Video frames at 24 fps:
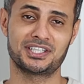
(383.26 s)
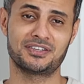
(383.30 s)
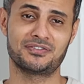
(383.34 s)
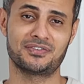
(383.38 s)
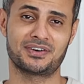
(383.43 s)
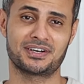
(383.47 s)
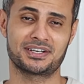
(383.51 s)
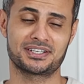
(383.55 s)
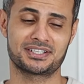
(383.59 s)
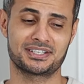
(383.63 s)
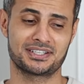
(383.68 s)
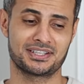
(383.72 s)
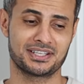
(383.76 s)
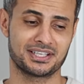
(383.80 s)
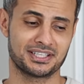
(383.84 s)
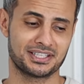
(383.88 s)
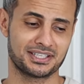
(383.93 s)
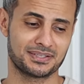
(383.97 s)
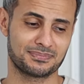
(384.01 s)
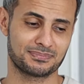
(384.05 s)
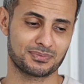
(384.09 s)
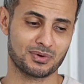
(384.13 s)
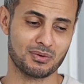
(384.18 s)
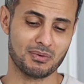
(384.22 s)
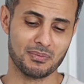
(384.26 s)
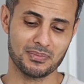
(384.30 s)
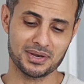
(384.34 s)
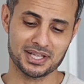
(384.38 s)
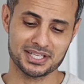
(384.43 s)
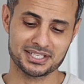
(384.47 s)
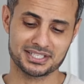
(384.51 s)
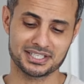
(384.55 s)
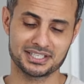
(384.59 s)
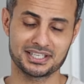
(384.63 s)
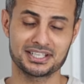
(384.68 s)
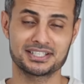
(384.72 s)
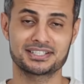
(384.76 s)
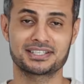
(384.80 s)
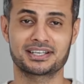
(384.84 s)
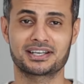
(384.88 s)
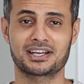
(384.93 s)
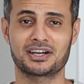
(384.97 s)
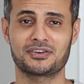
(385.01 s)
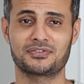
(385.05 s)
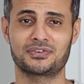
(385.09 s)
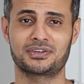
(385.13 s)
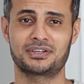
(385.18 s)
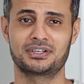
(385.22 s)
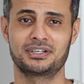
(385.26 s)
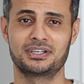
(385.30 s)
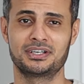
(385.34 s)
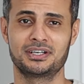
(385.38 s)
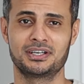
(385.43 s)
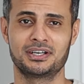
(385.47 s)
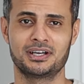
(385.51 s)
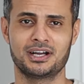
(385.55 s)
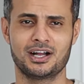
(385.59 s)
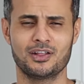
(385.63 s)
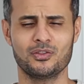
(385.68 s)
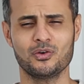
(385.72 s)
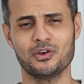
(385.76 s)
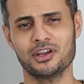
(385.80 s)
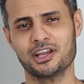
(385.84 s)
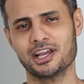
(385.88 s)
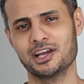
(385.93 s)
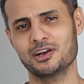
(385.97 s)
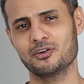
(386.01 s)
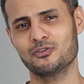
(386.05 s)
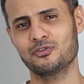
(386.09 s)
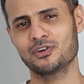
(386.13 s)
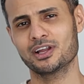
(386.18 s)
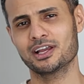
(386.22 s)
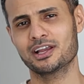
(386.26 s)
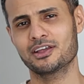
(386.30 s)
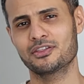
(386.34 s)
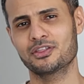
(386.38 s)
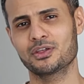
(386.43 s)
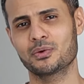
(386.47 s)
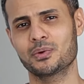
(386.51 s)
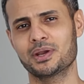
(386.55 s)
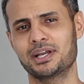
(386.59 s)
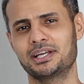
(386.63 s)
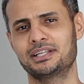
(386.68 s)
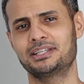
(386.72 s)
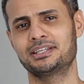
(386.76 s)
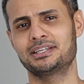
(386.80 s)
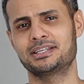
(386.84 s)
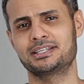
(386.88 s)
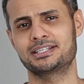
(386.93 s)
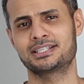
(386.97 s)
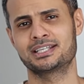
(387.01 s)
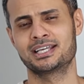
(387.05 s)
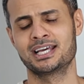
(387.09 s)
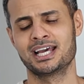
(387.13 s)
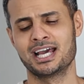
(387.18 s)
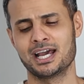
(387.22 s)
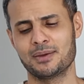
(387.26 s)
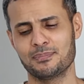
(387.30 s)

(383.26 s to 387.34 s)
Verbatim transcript: device that probably still needs a cover, although I kind of like it the way it is.